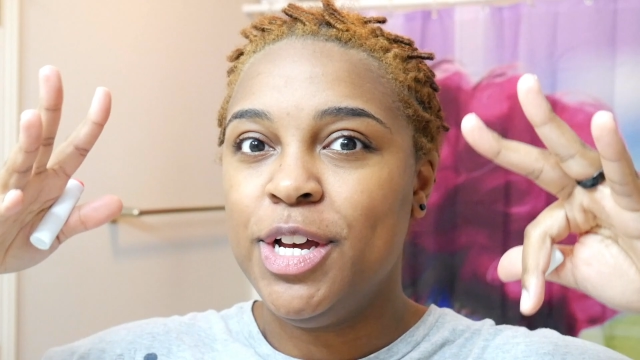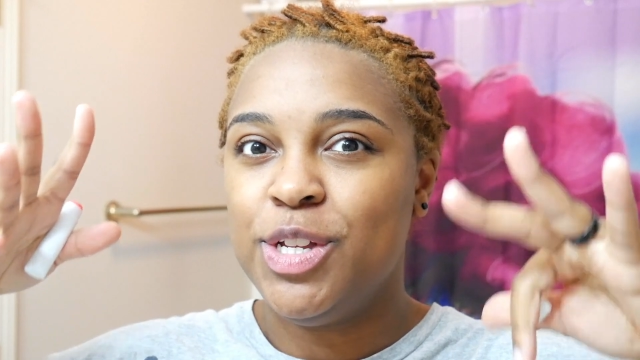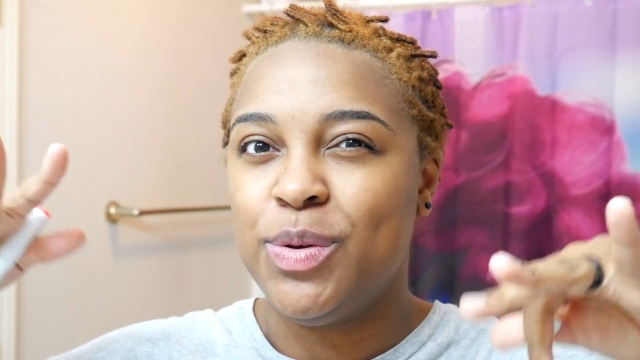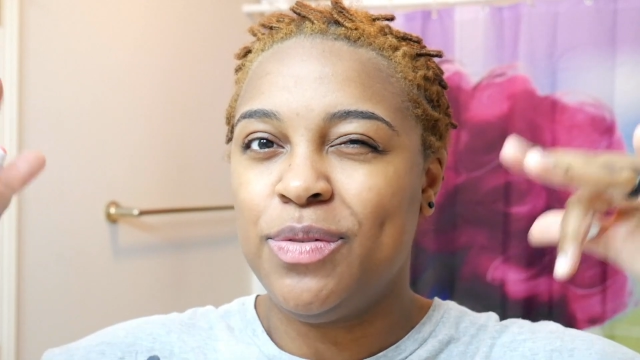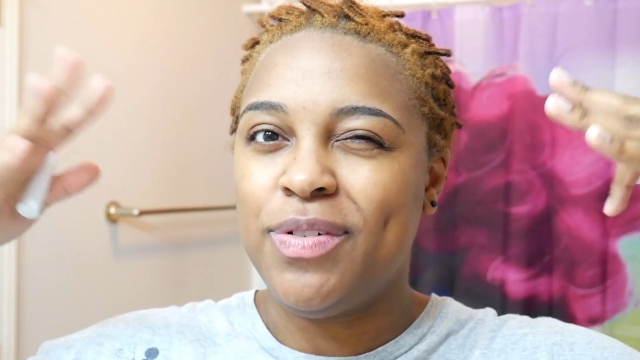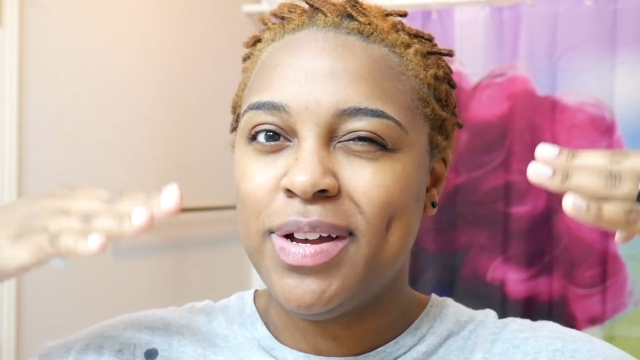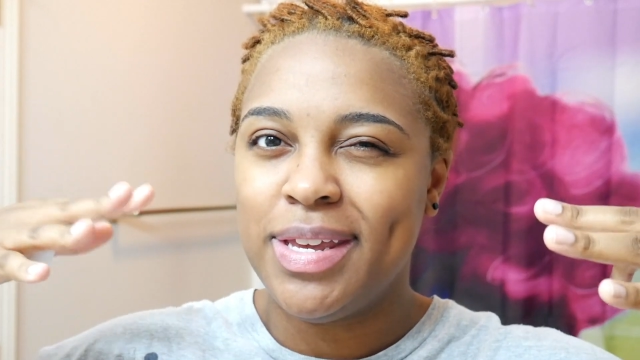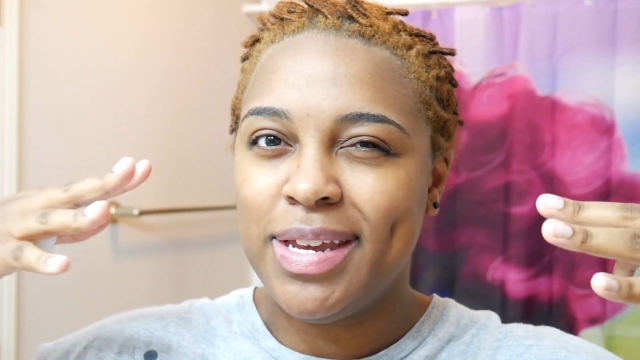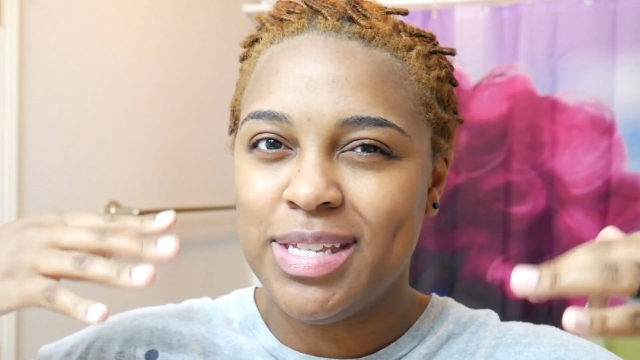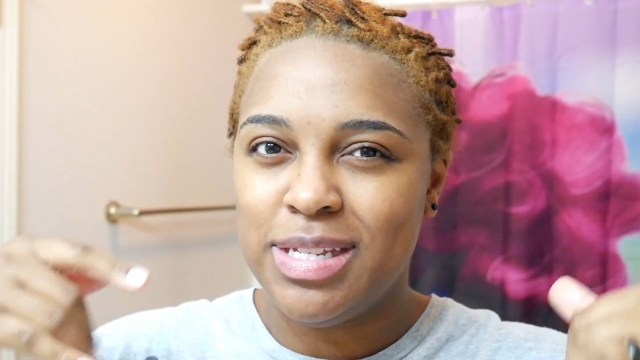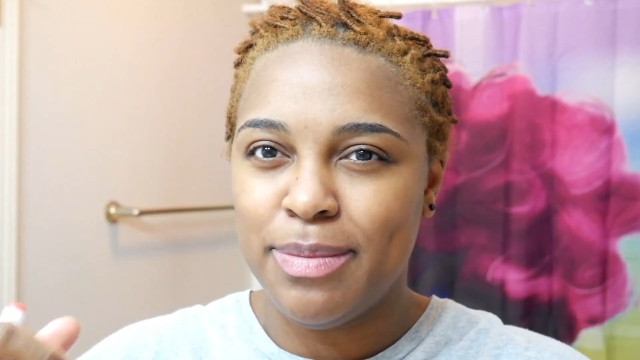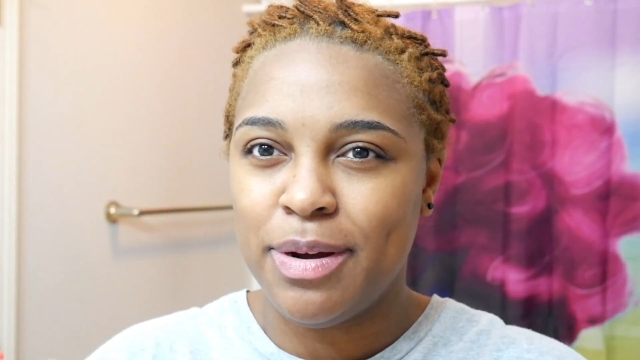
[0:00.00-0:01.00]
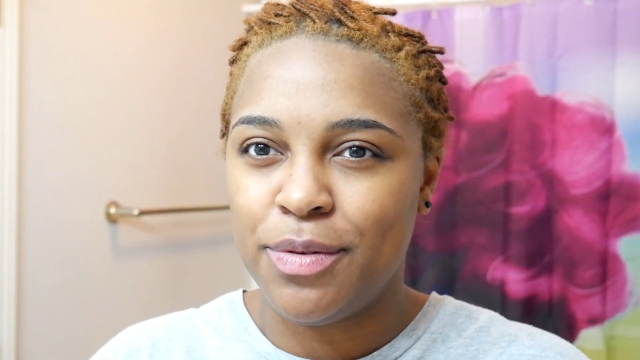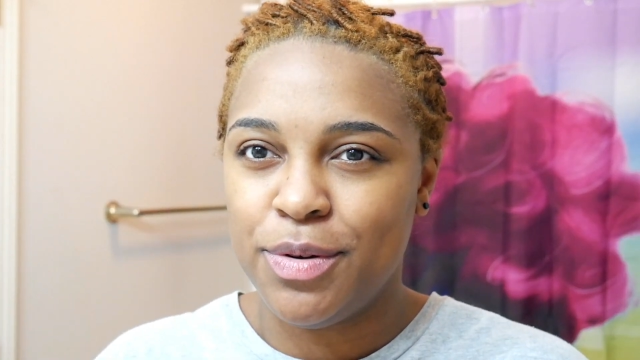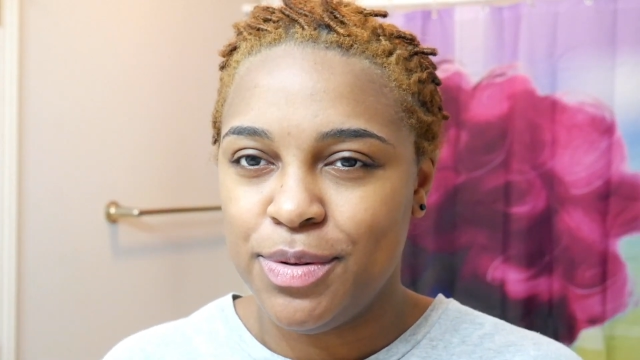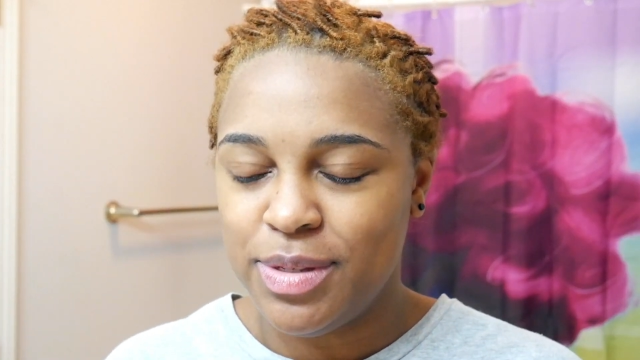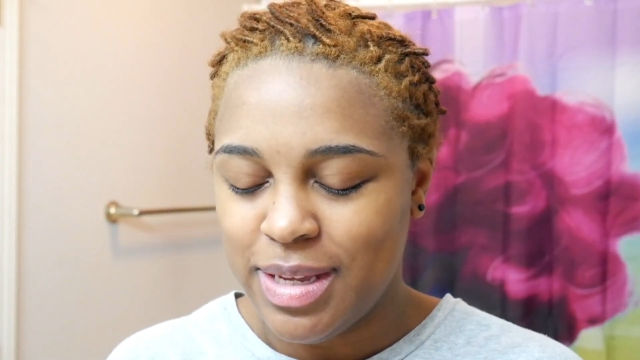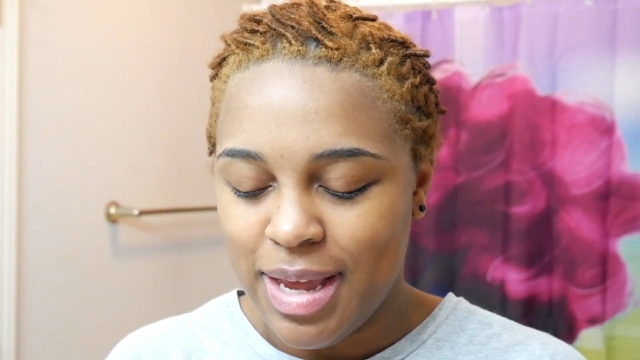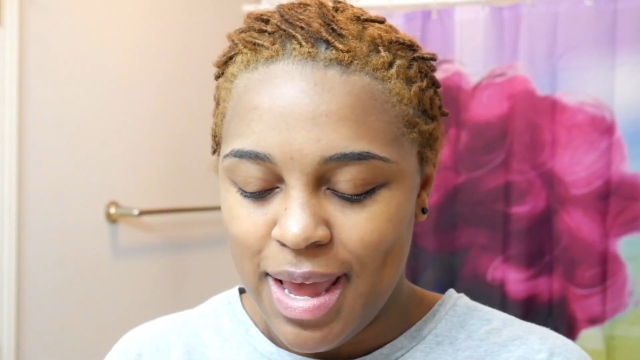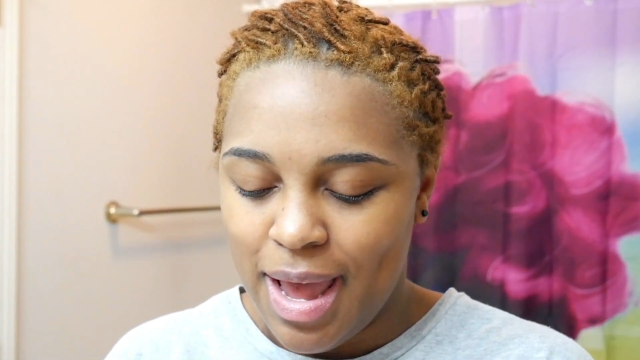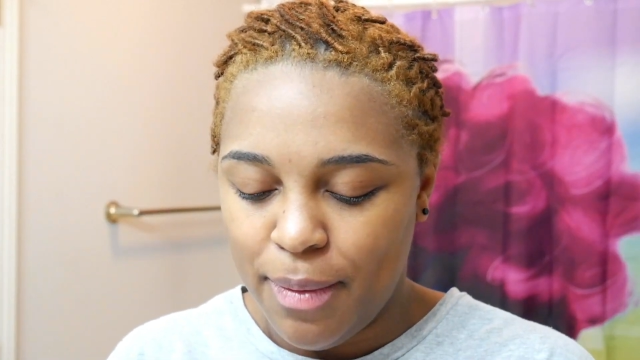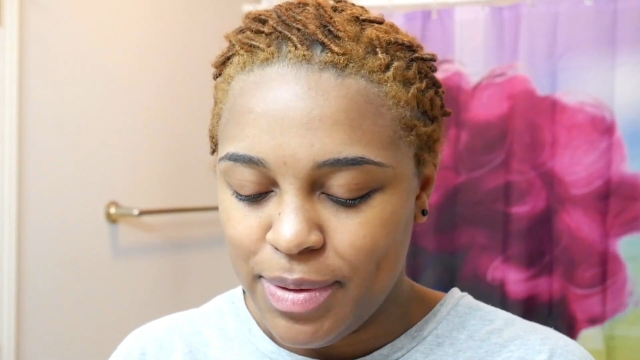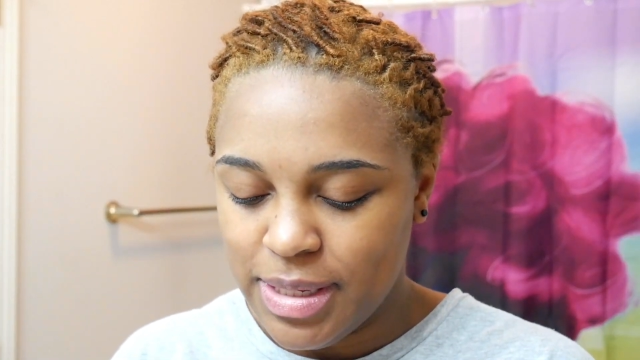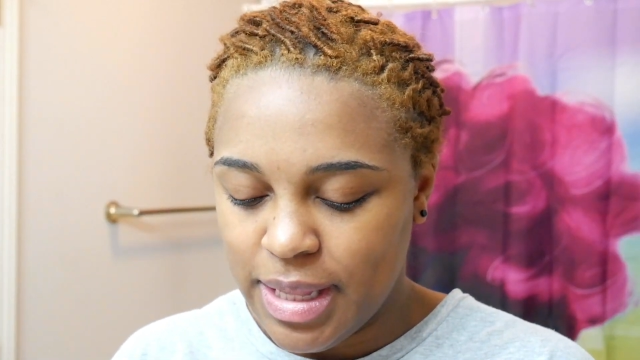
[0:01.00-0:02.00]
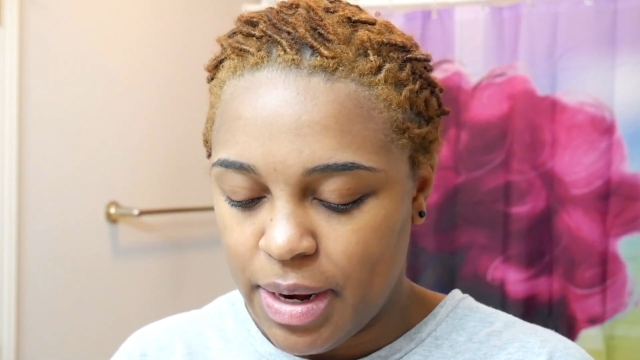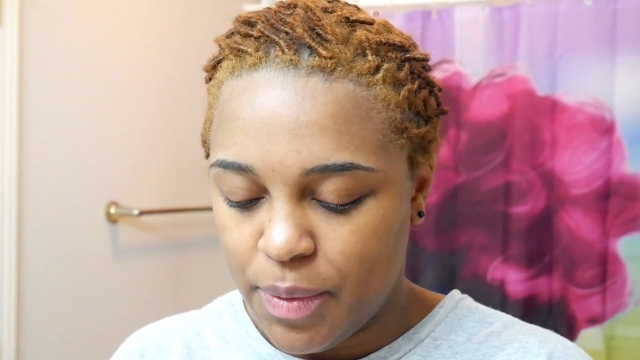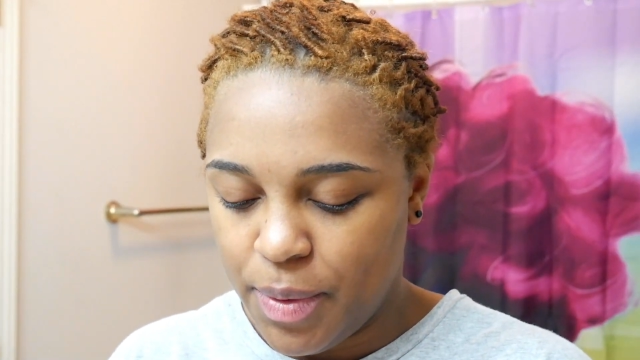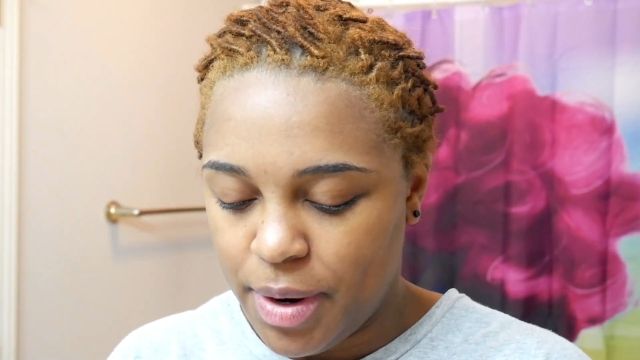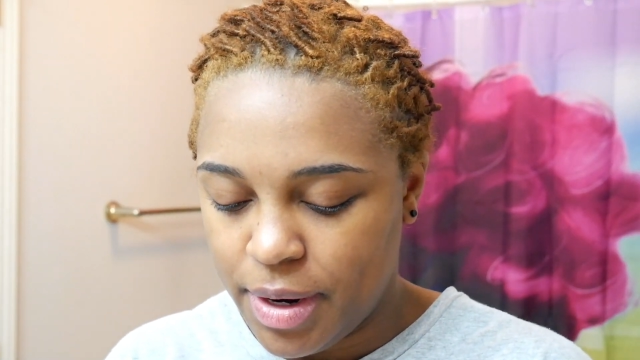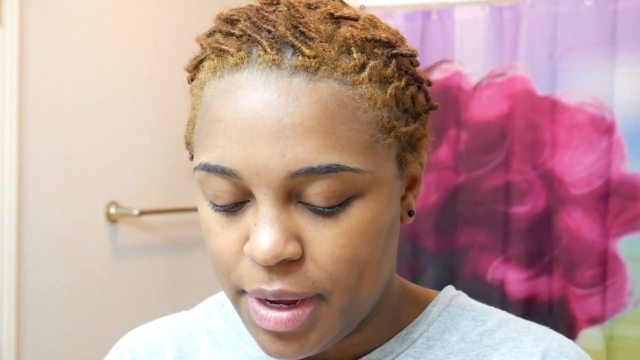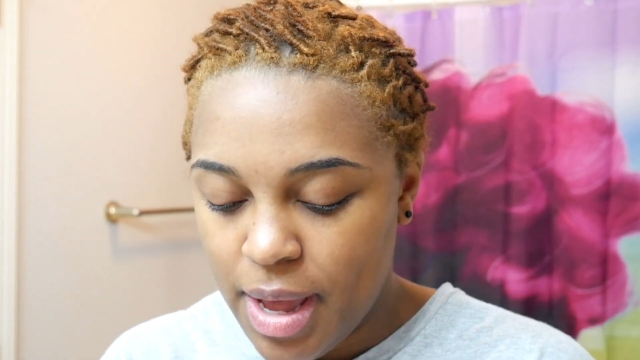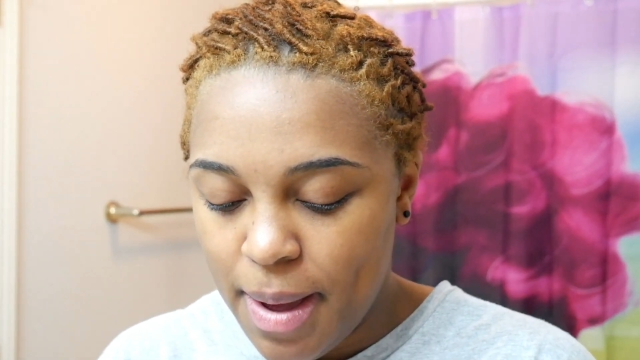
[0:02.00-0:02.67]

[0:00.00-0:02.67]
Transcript: so it finally gets to my roots, that was a lot of work.